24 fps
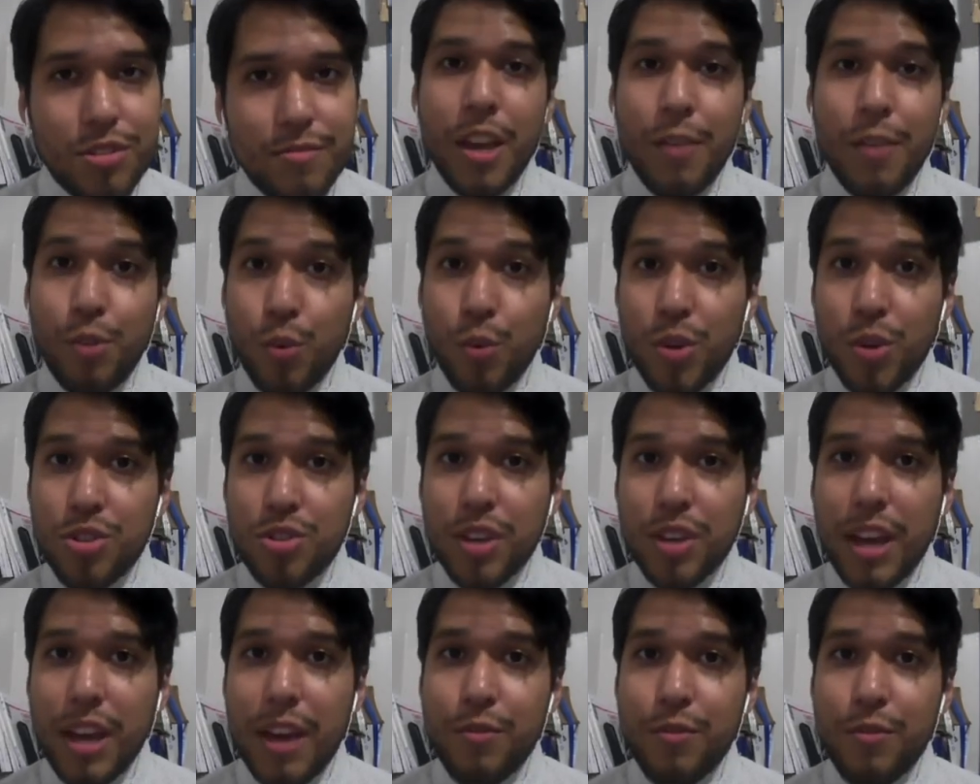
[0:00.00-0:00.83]
If you wish to
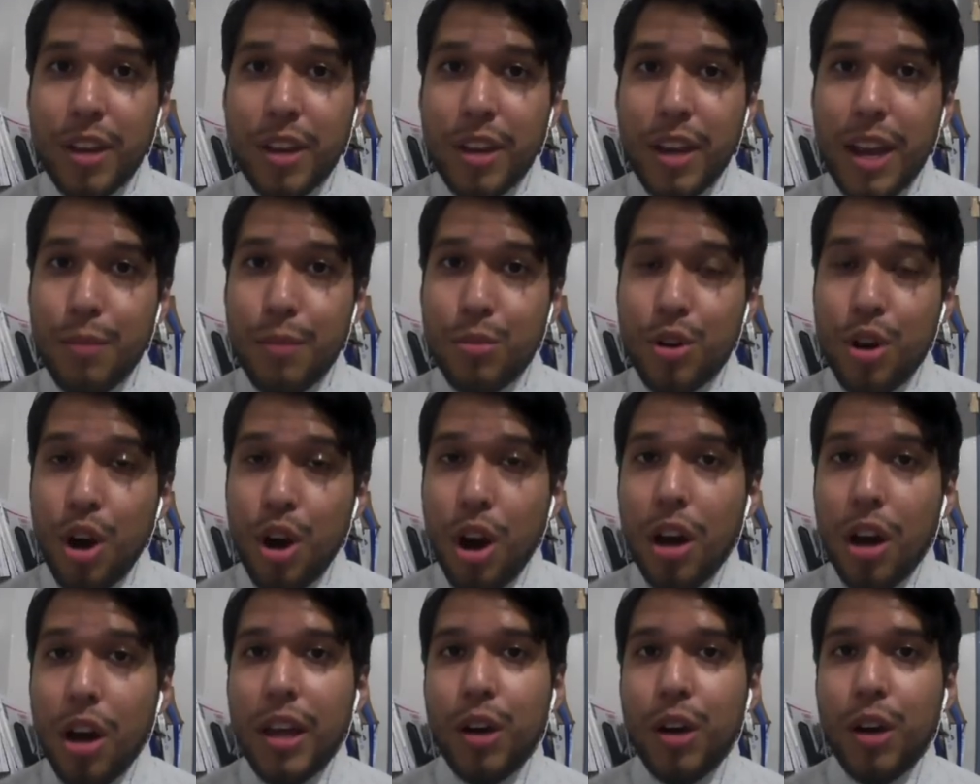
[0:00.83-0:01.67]
have your camera
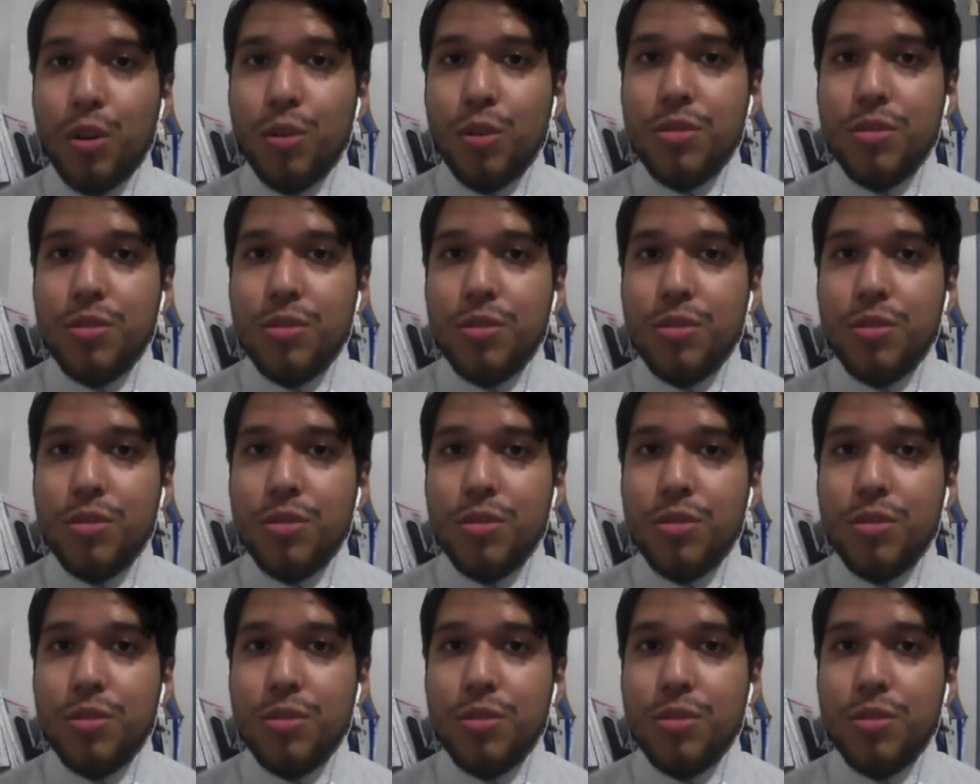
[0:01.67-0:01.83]
on at all